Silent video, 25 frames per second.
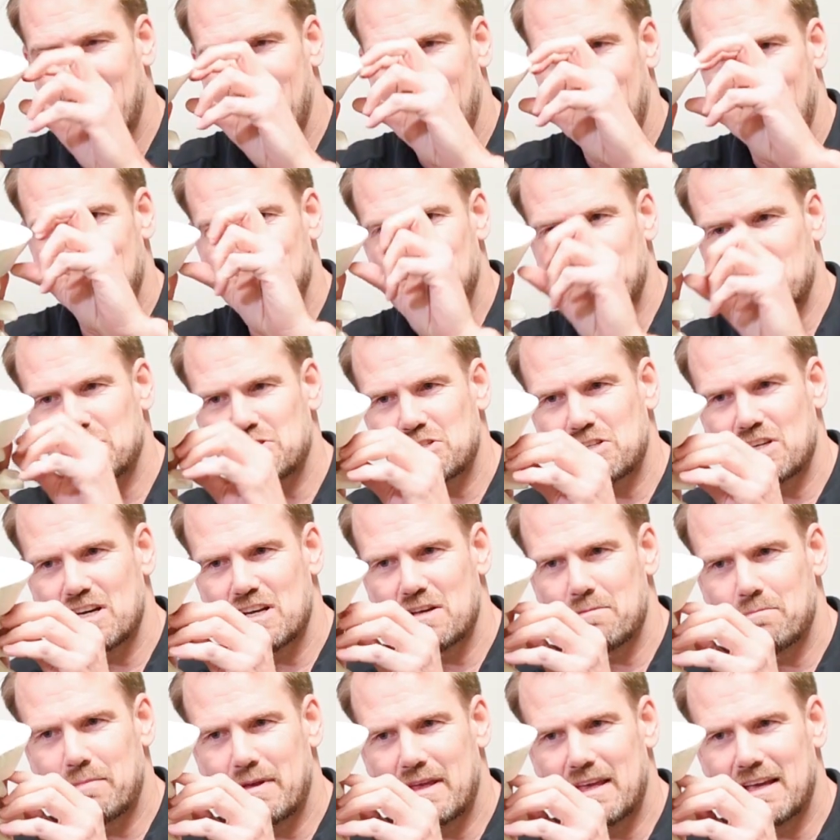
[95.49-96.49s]
and there's going
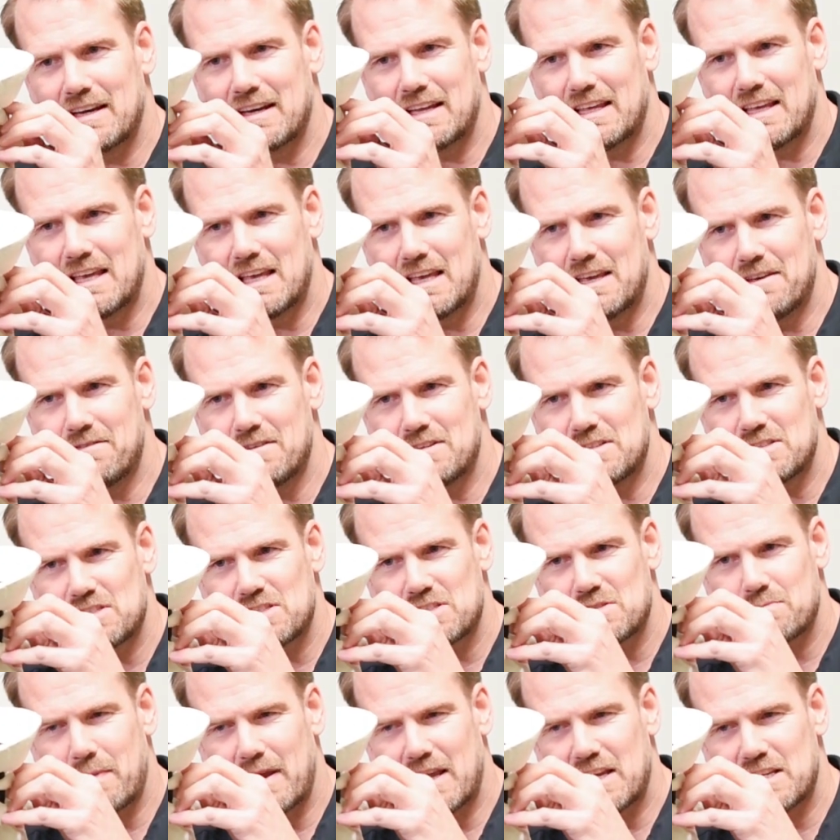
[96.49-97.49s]
to be an even
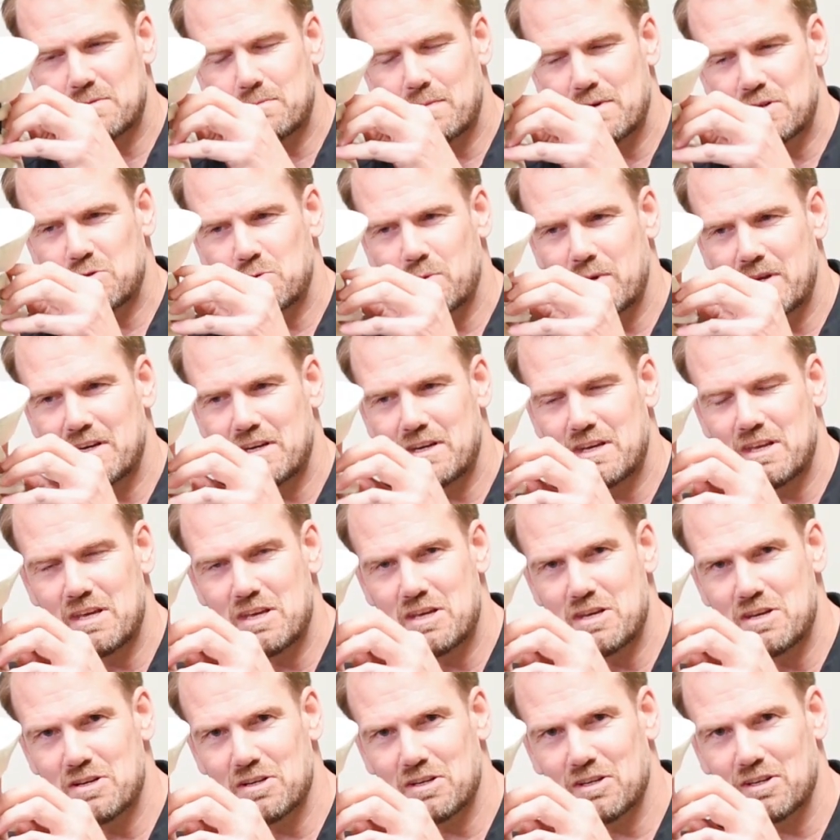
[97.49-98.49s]
space between
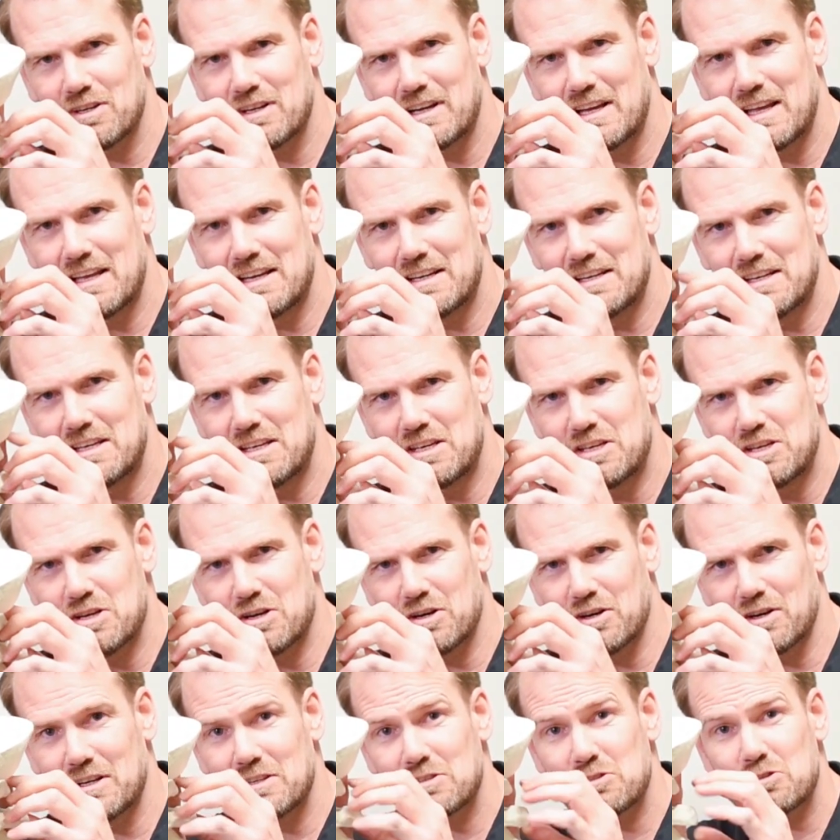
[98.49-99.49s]
here and
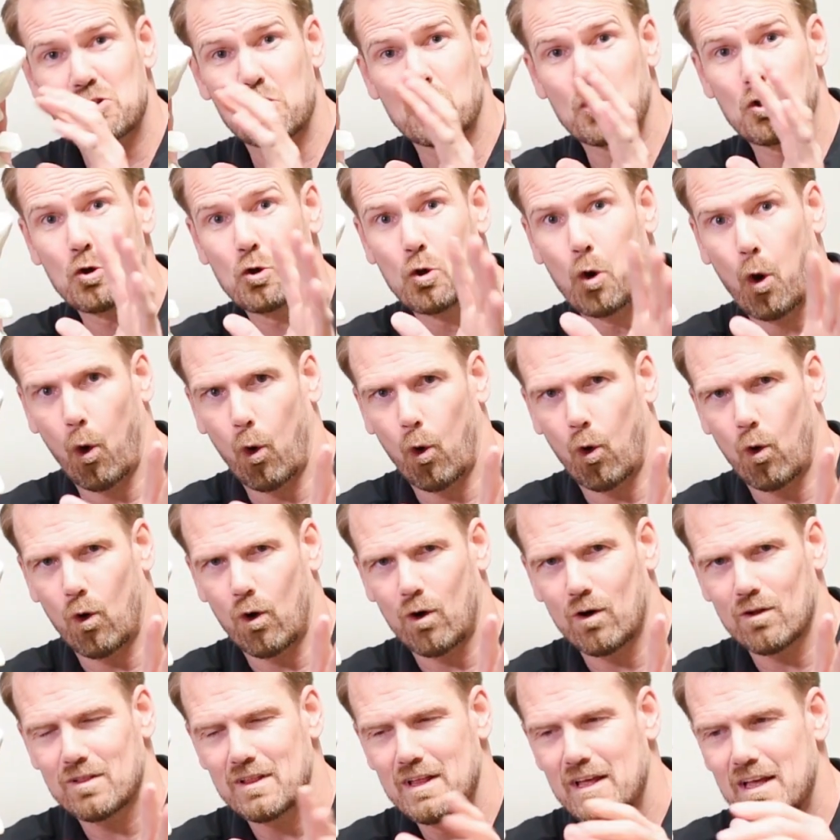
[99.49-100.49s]
here is the
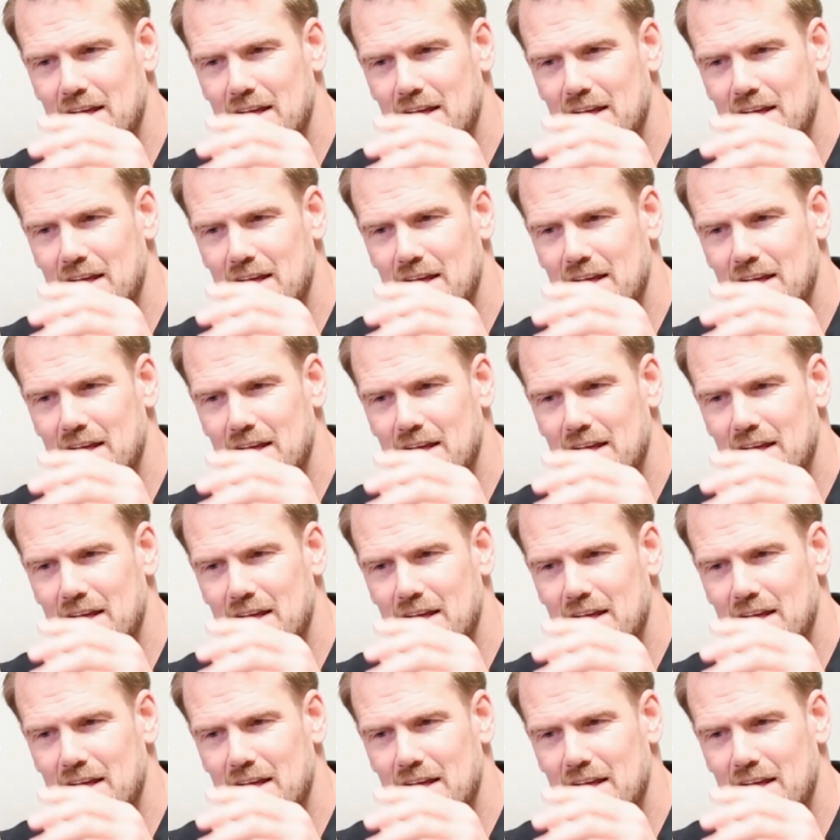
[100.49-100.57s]
goal.